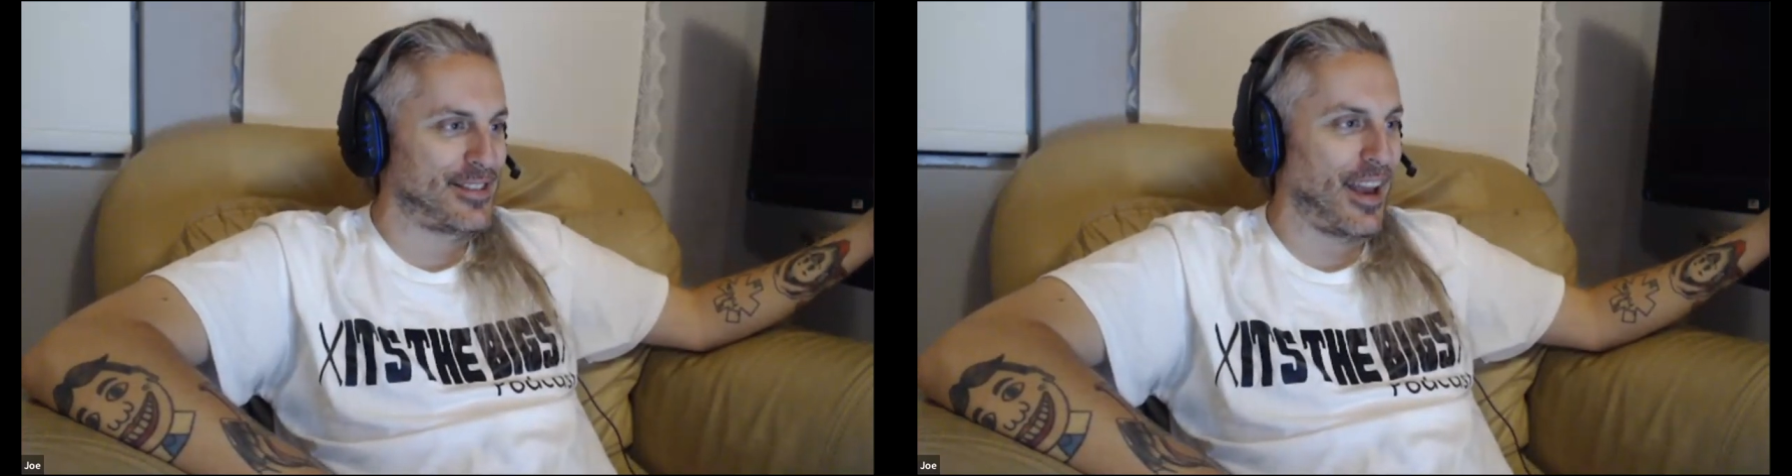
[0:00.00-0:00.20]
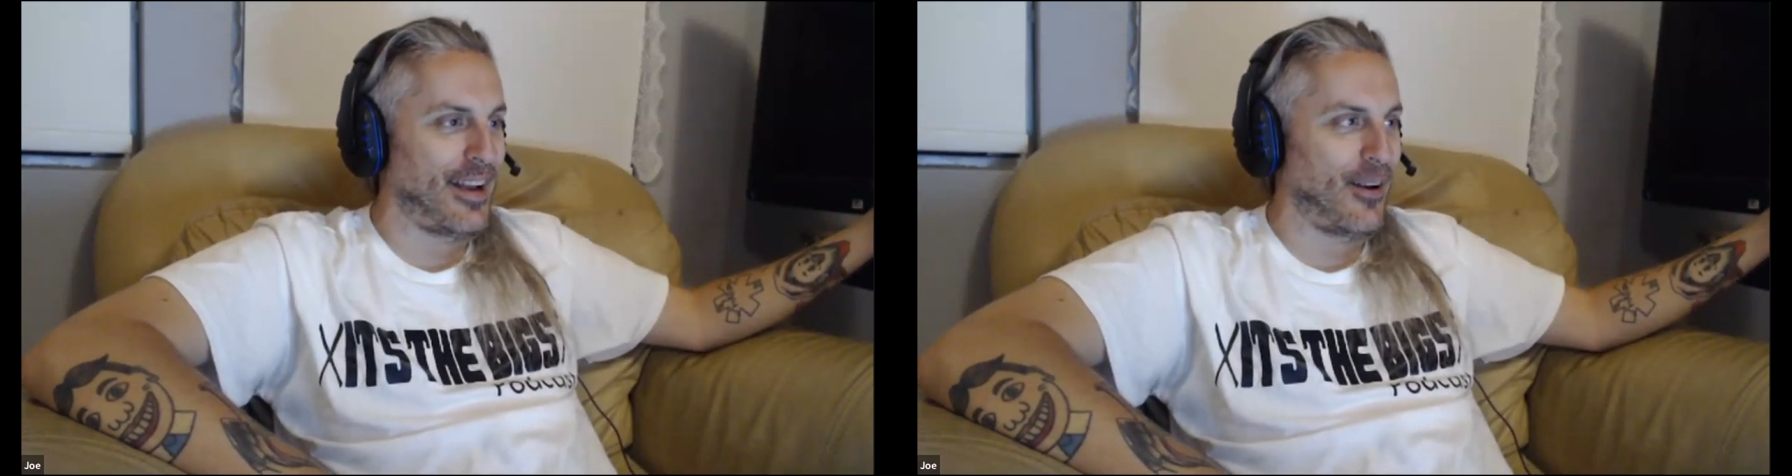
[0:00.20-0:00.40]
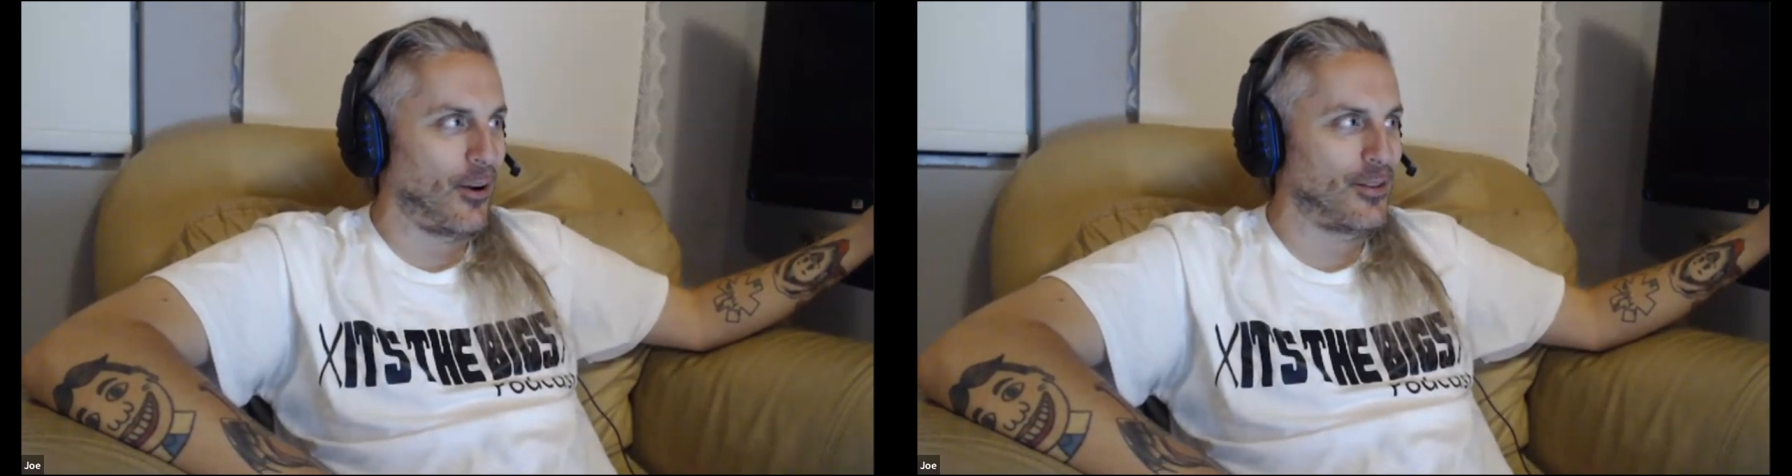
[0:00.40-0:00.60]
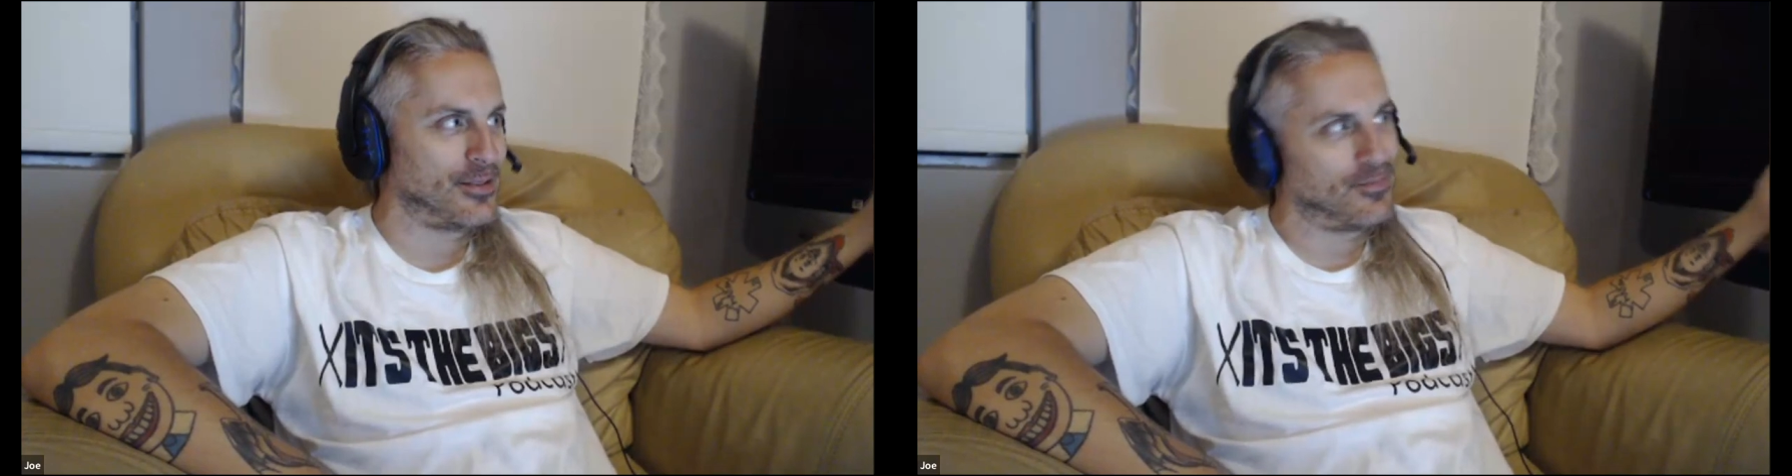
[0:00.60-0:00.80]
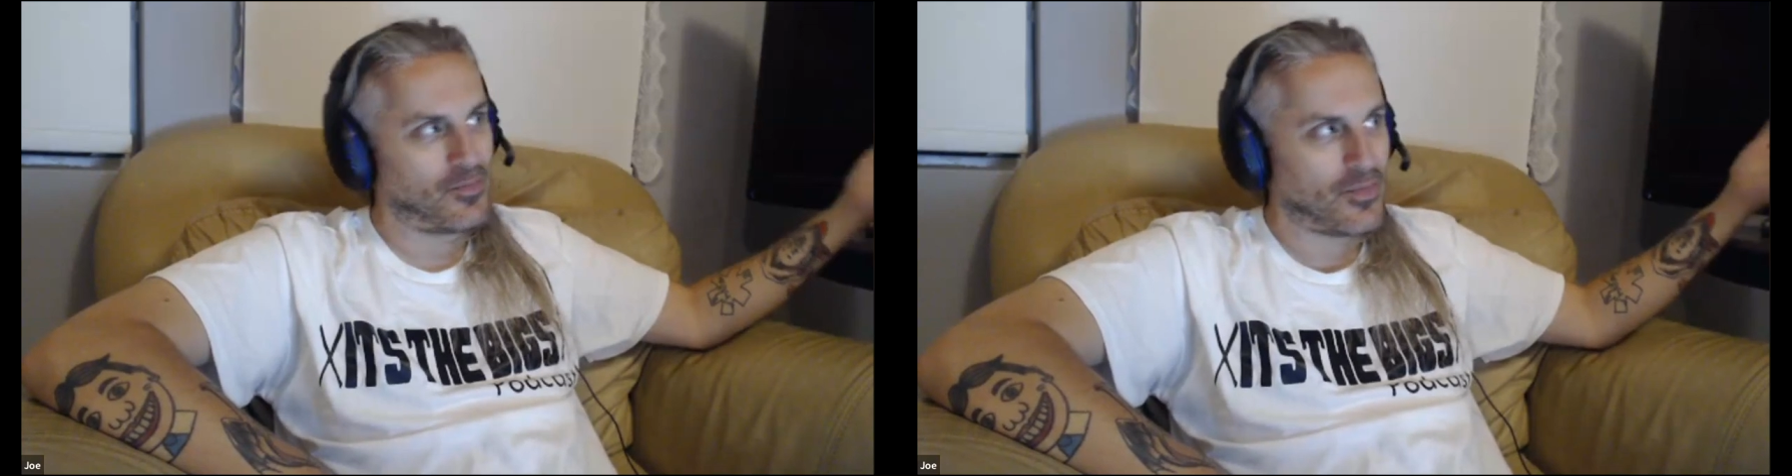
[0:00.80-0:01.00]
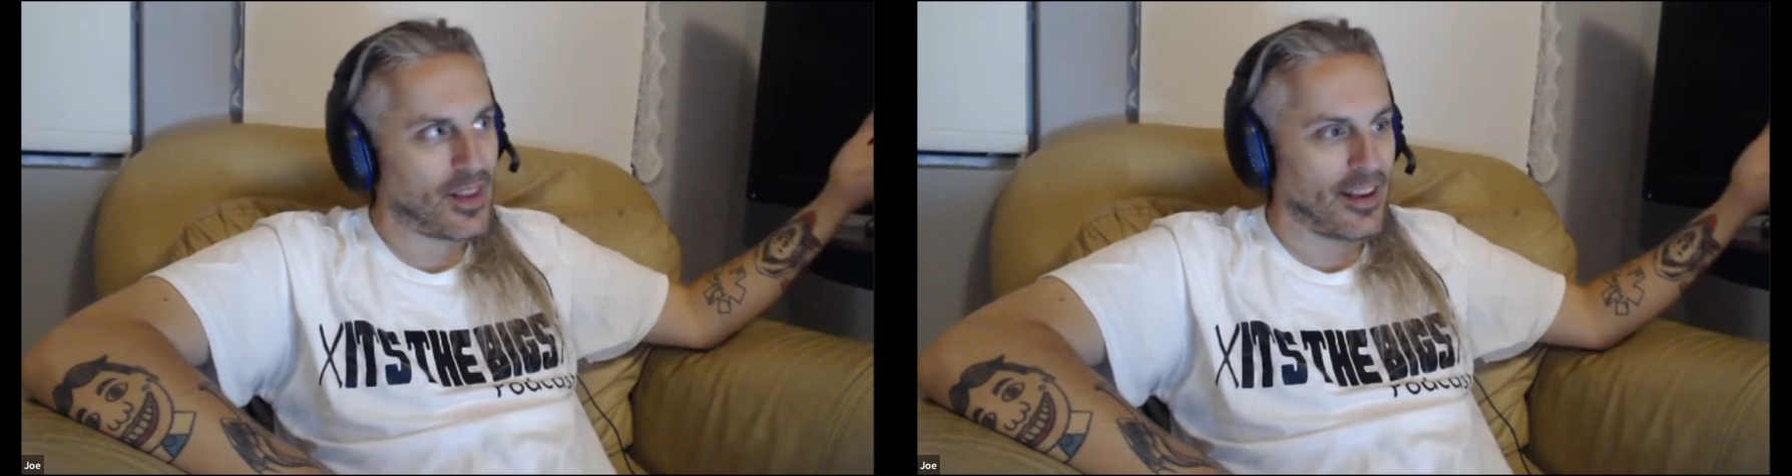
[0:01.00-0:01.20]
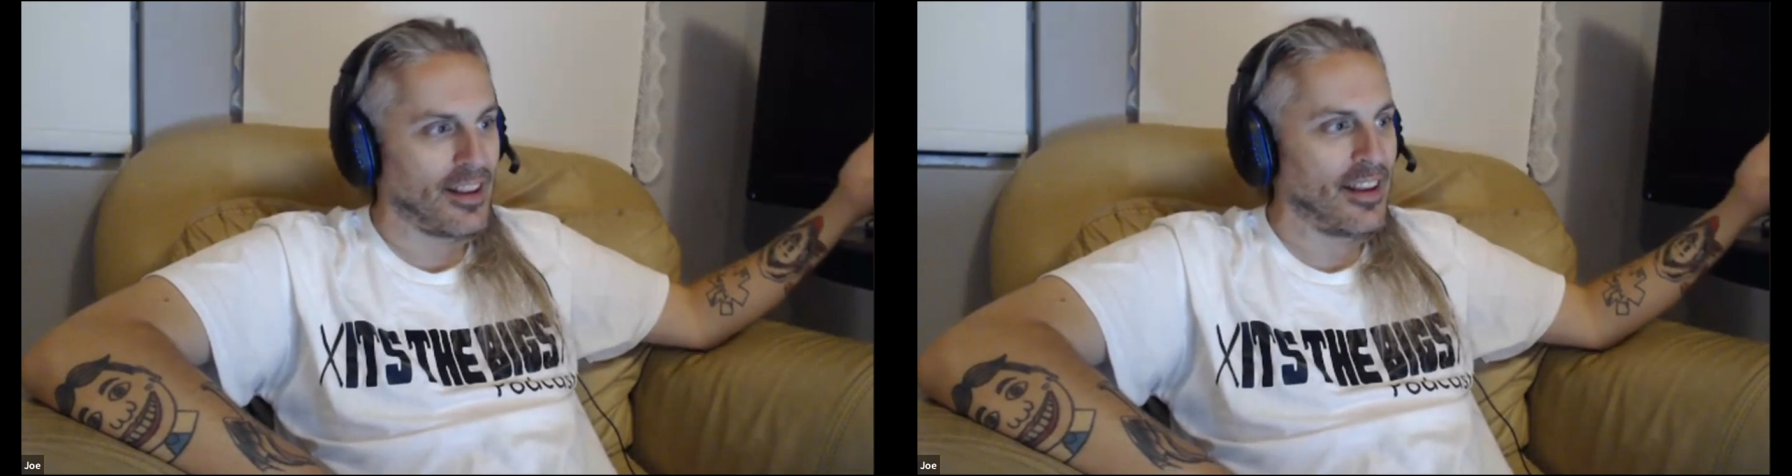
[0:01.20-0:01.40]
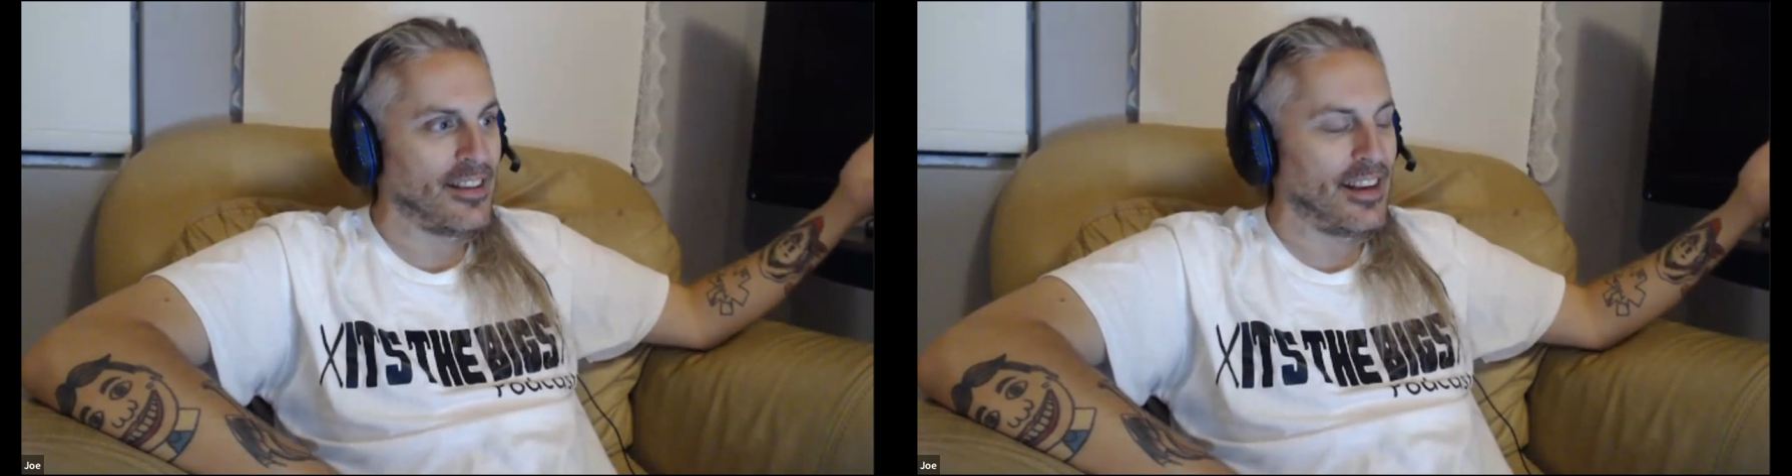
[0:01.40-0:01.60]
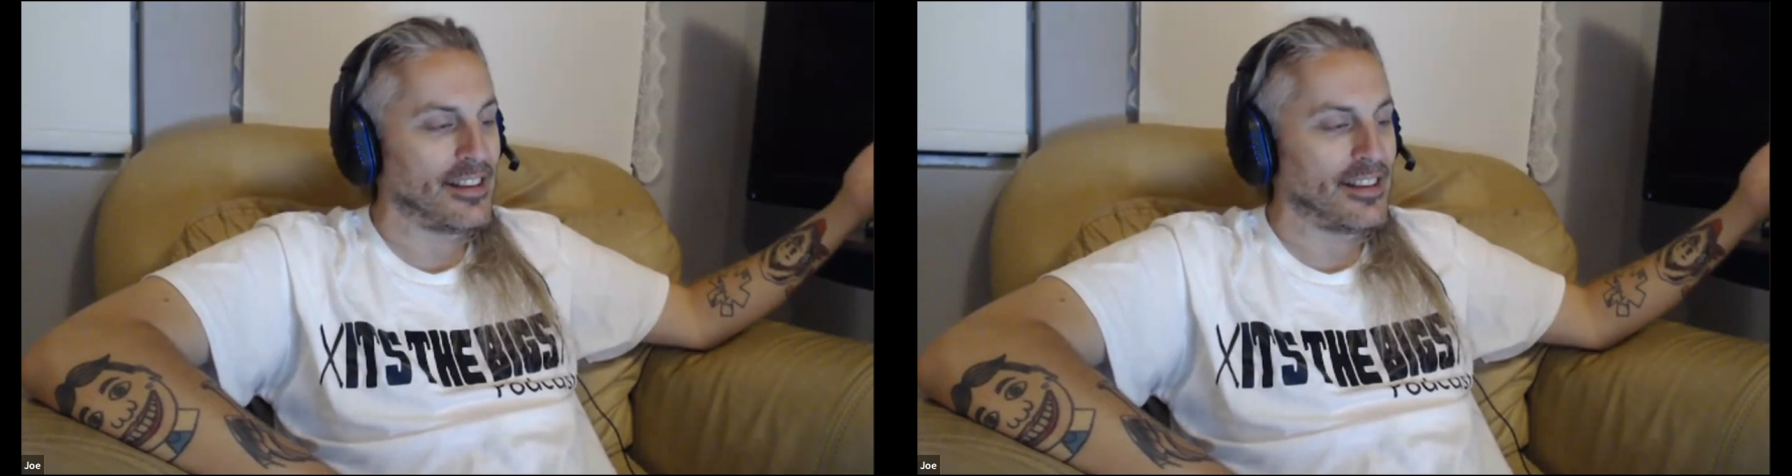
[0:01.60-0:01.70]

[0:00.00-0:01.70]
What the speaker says: 10, or in